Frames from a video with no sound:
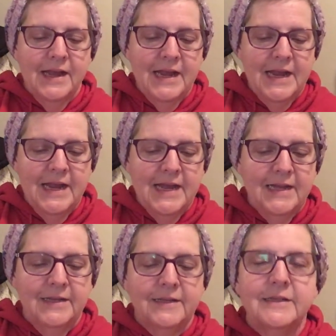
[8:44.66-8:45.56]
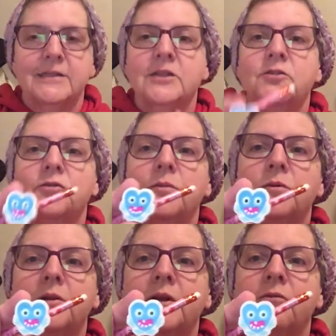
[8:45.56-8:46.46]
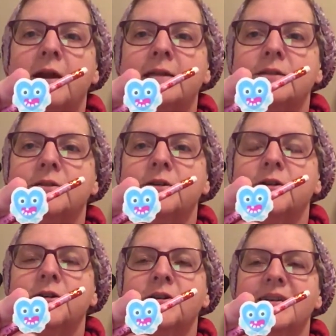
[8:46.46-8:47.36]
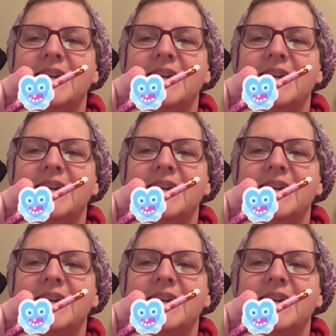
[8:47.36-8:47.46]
and this adorable eraser